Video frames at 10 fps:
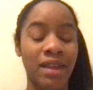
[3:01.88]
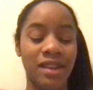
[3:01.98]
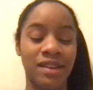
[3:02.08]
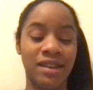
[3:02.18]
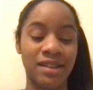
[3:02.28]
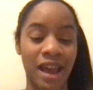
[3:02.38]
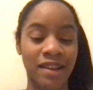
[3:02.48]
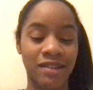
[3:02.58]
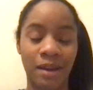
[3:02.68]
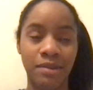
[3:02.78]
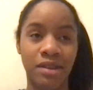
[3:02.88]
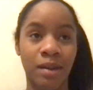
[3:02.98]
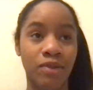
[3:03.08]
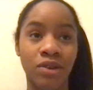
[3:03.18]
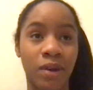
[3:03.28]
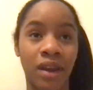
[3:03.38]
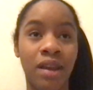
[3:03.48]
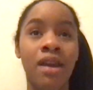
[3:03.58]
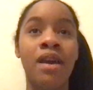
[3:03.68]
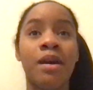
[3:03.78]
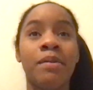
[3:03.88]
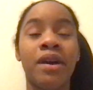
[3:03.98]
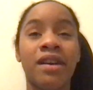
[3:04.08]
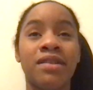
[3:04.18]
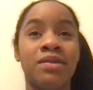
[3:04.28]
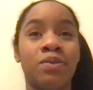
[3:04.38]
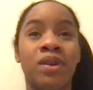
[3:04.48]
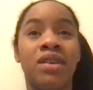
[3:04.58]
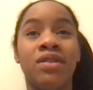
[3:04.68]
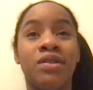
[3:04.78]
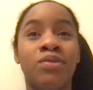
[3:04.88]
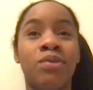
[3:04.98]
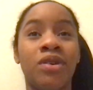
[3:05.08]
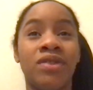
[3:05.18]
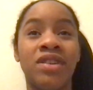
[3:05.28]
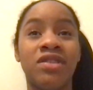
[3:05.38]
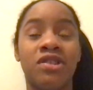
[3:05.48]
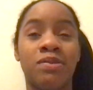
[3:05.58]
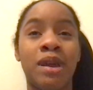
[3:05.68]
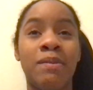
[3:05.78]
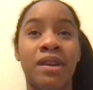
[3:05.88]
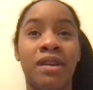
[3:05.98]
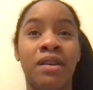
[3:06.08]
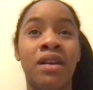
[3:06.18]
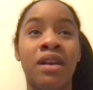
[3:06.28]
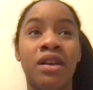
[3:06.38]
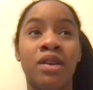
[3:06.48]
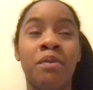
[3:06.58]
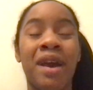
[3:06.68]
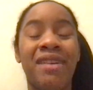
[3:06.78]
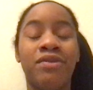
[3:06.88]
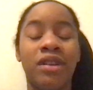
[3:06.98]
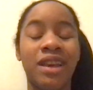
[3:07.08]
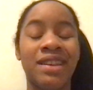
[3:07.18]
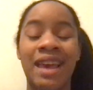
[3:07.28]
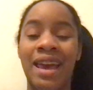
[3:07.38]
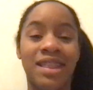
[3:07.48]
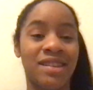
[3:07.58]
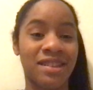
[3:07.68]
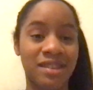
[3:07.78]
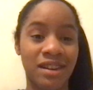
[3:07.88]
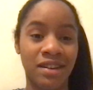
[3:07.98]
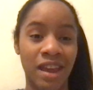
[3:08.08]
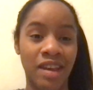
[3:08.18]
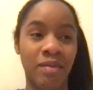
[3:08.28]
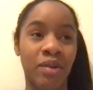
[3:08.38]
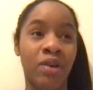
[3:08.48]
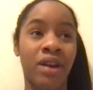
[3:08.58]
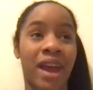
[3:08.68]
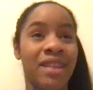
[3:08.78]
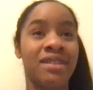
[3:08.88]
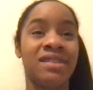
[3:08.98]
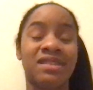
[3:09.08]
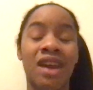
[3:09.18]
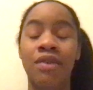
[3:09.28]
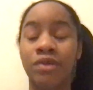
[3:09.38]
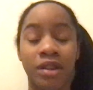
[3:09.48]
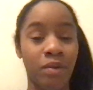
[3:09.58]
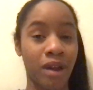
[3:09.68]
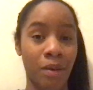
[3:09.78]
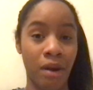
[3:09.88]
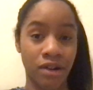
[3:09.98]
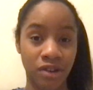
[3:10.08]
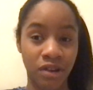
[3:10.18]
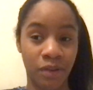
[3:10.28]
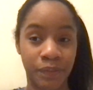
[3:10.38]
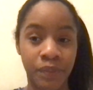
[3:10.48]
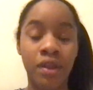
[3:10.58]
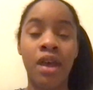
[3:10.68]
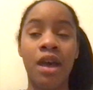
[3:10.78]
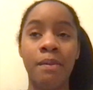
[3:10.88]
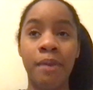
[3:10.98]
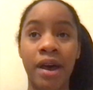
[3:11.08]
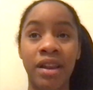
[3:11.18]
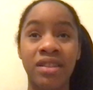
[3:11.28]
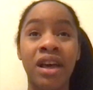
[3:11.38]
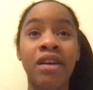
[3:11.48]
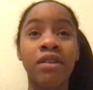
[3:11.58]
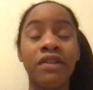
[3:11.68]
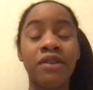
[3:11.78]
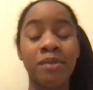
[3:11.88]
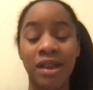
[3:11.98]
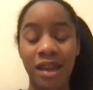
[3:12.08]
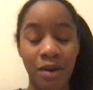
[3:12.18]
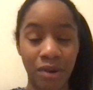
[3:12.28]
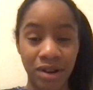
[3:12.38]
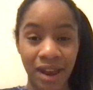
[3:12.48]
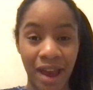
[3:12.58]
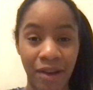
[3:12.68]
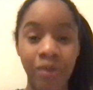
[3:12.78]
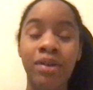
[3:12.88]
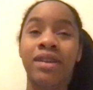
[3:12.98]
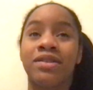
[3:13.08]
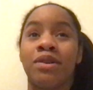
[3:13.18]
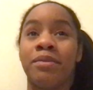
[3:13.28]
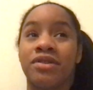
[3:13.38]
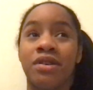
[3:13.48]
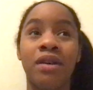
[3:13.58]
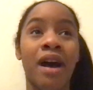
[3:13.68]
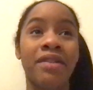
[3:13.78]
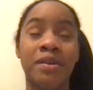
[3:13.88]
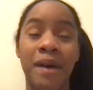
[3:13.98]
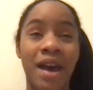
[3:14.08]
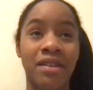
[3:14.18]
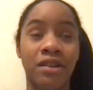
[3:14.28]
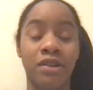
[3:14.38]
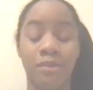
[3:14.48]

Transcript: these exact steps that I'm doing, because when you do more research, maybe you might realize, hey, this isn't attainable, or hey, this is not really what I want to do. But luckily for me, that worked out, so I'm still on the path to learn